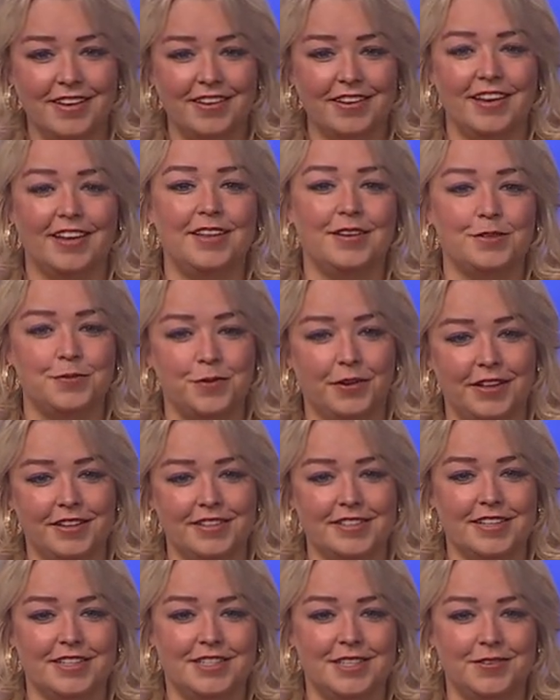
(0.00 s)
Okay, that was more like
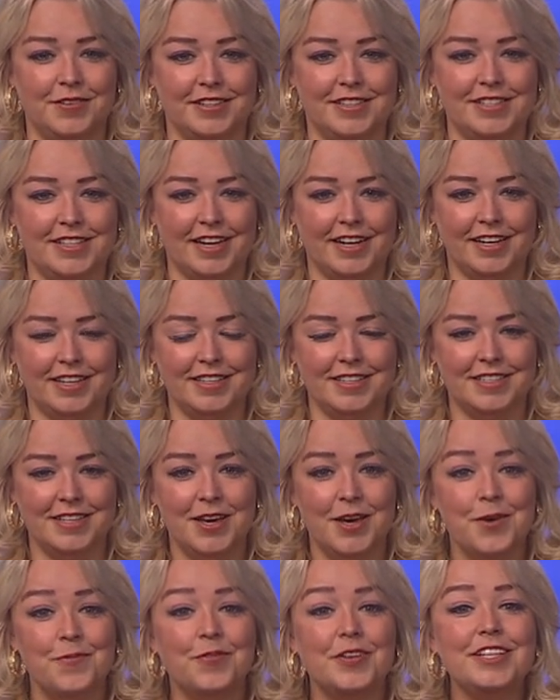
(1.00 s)
61 seconds.
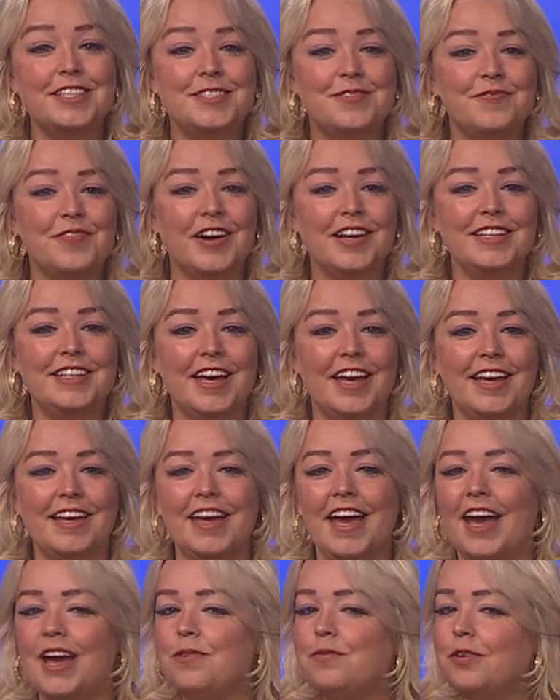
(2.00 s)
But it's
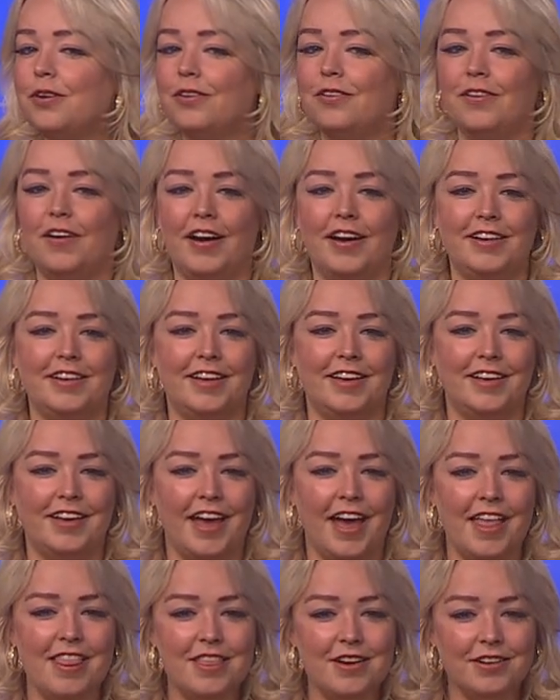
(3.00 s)
Monday and we're grinding
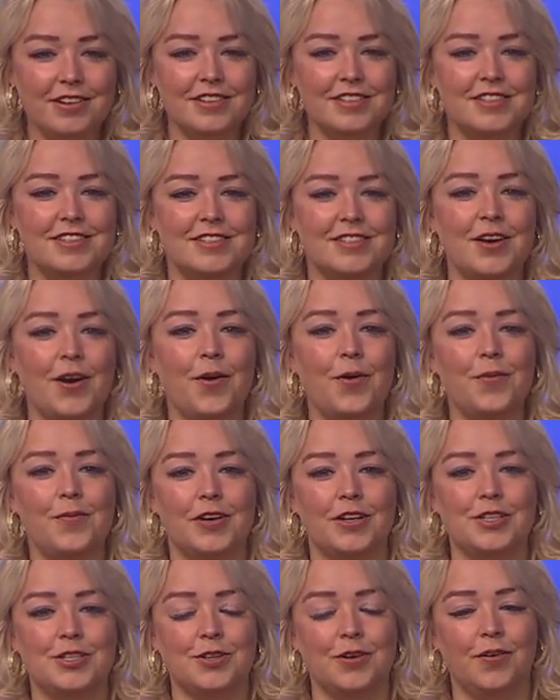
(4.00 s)
and there is so
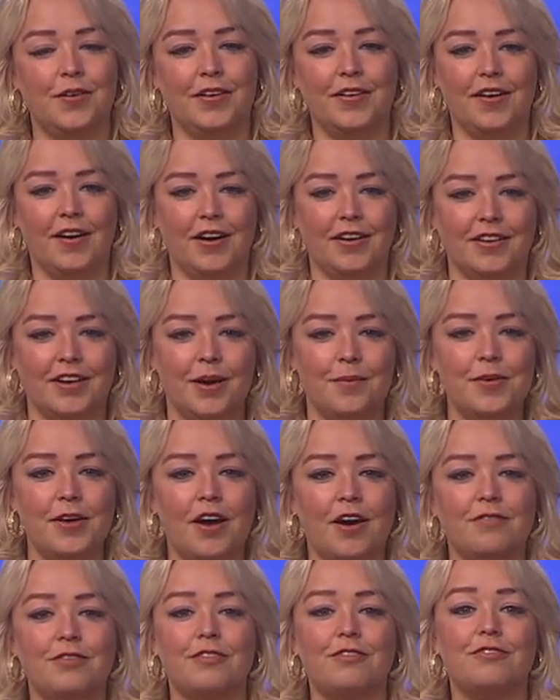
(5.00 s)
much going on coming
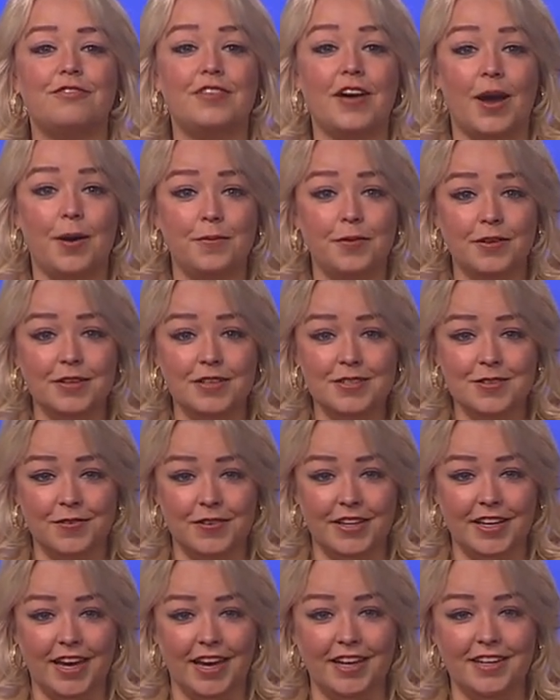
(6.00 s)
off a fabulous
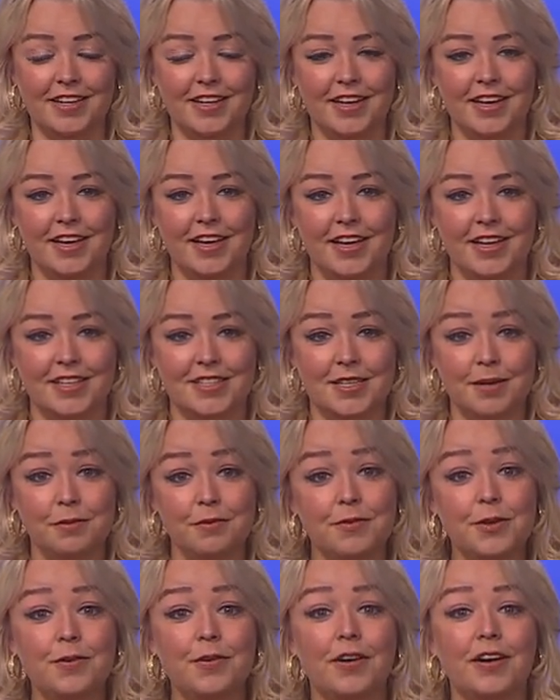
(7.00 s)
weekend. Some
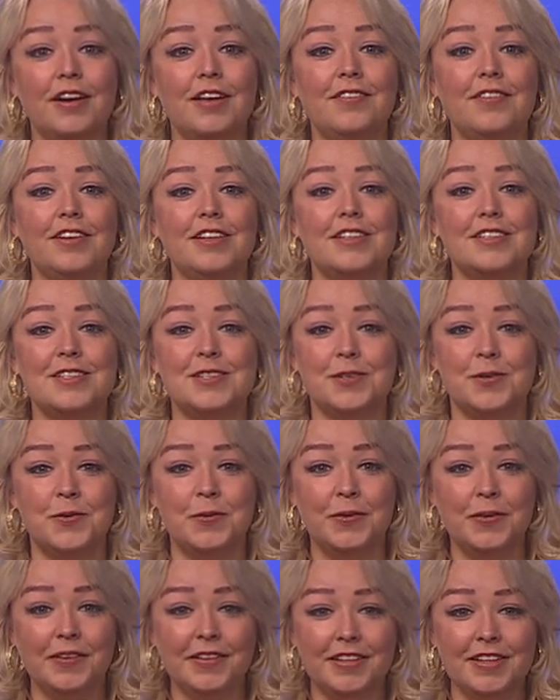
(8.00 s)
of you aren't even in
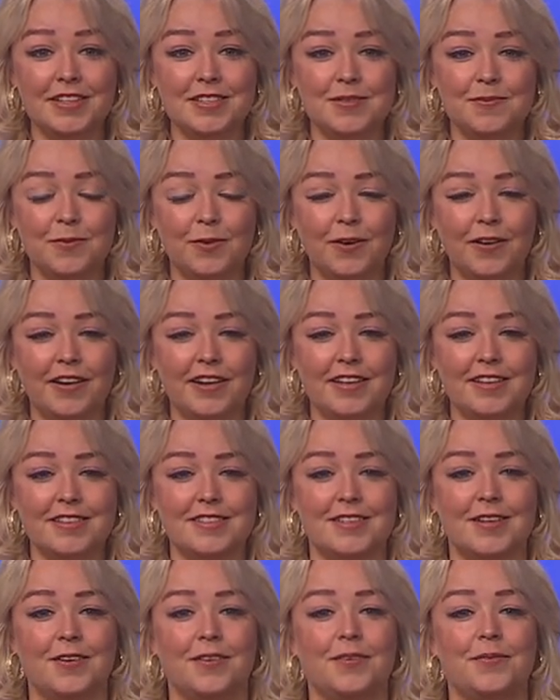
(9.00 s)
school this morning,
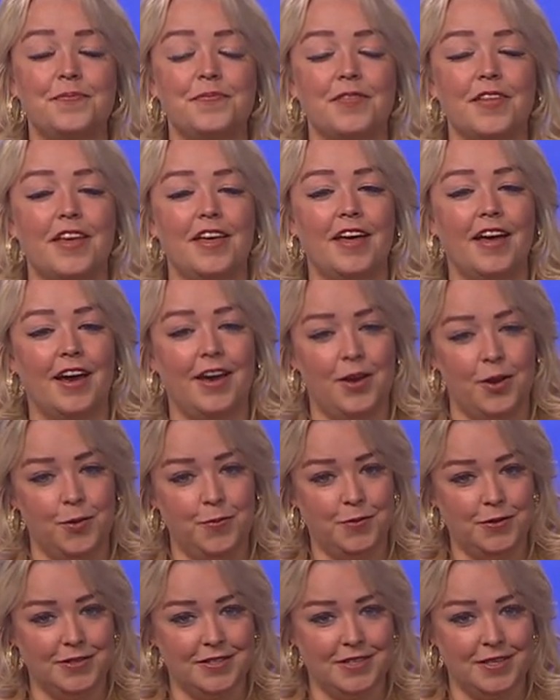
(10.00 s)
so I
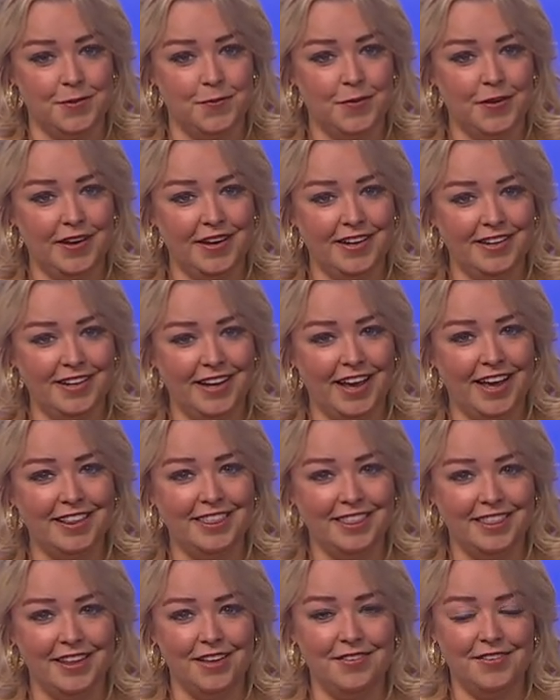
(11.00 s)
hope you sleep in
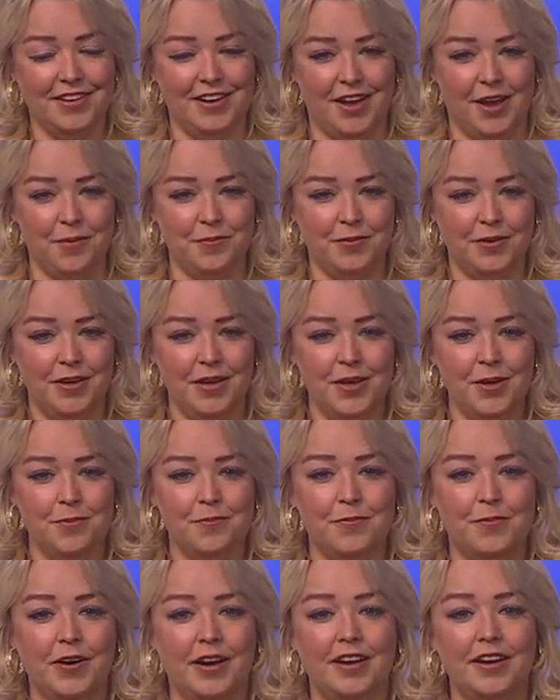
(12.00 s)
and live it up.
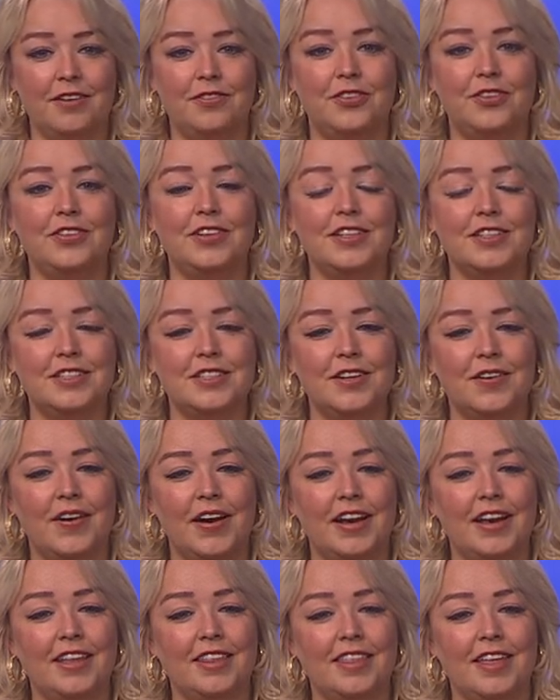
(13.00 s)
But if you need to know
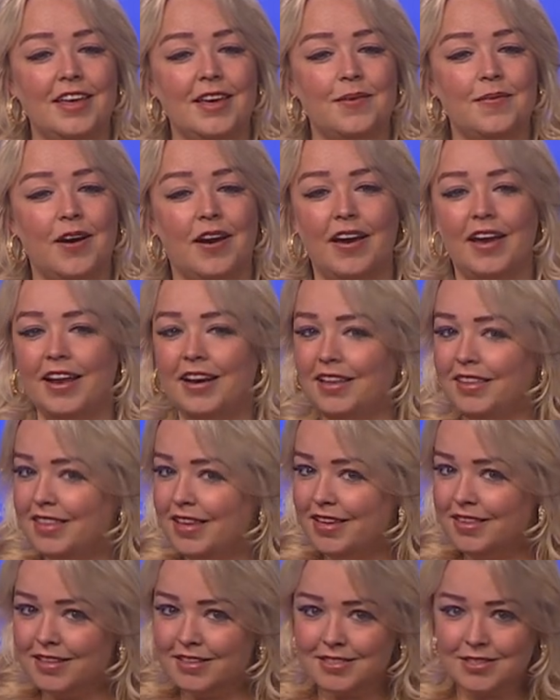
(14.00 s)
anything about
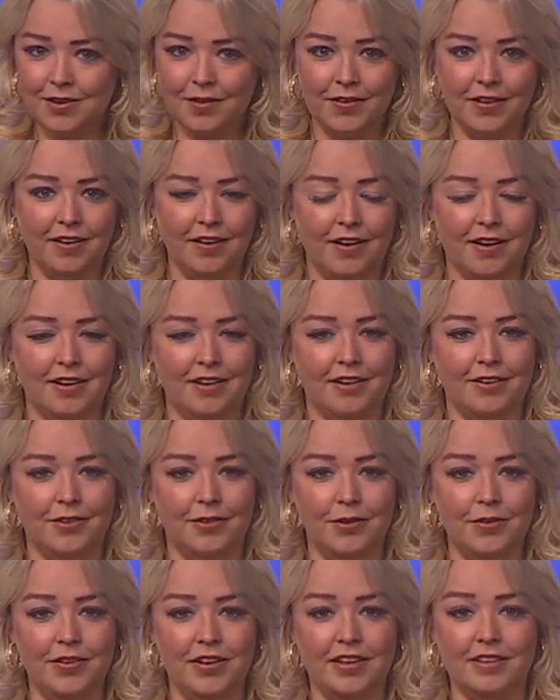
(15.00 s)
anything that's going on,
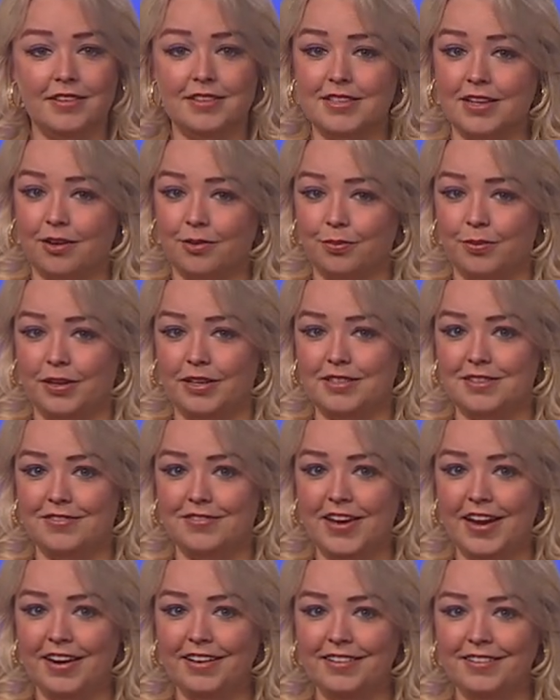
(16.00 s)
including the South Plains
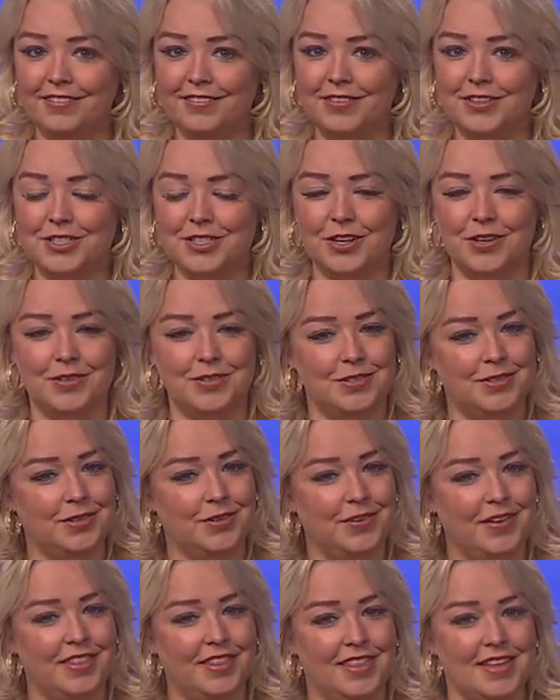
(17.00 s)
Fair, which goes
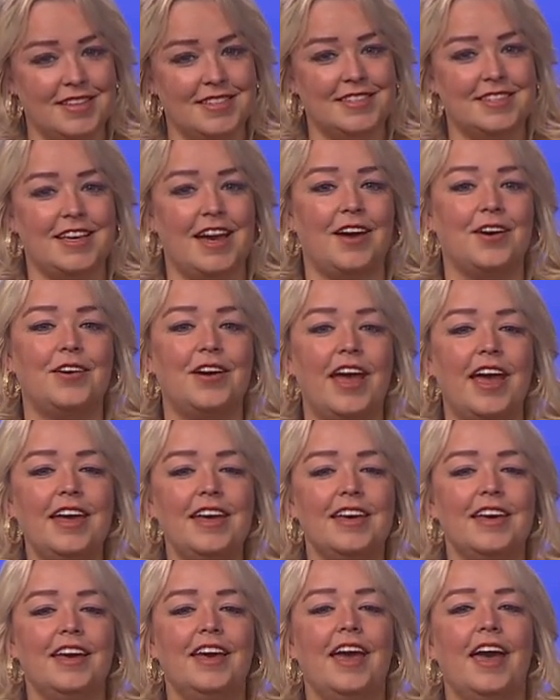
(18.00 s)
through this Saturday,
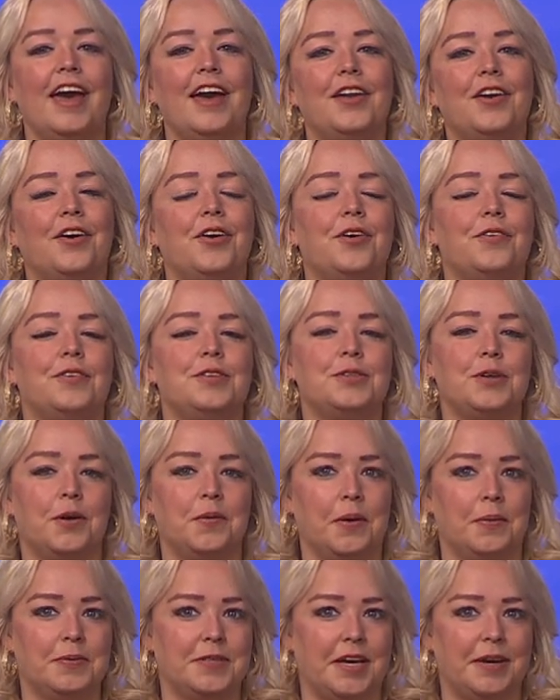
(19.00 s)
head on over to our
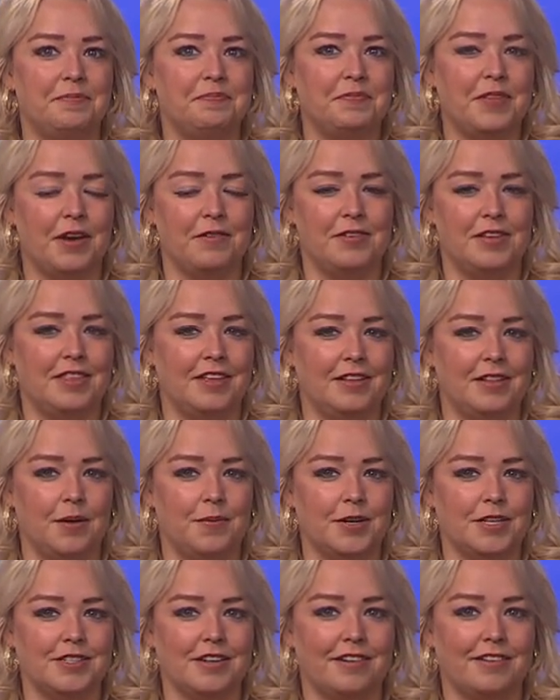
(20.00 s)
website,
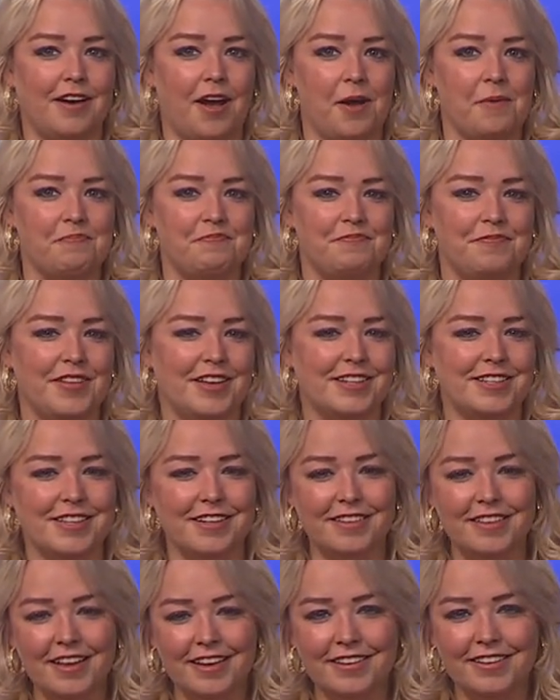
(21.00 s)
everythinglubbock.com.
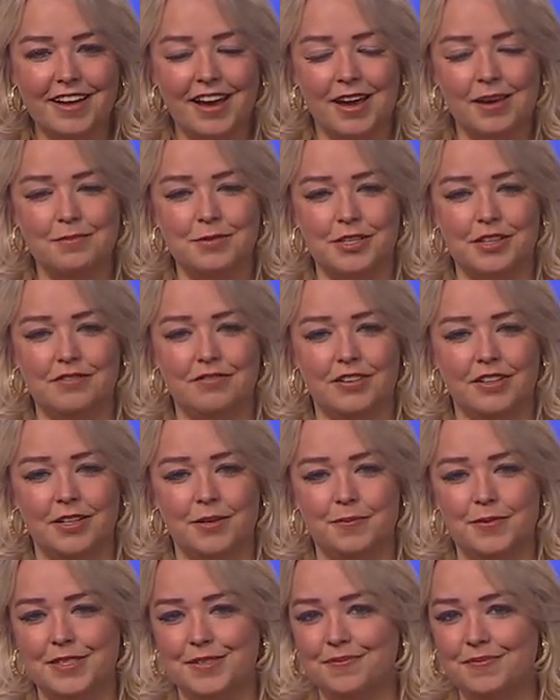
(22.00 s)
Until then, I'm Jen
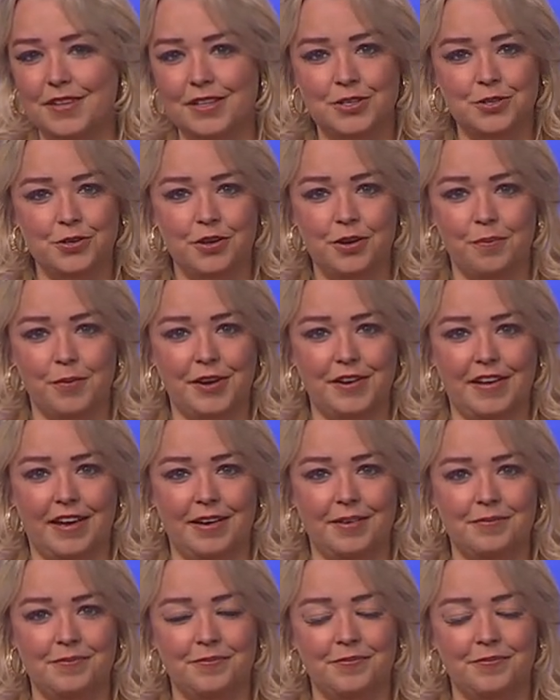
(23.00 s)
Phillips. Enjoy your Monday.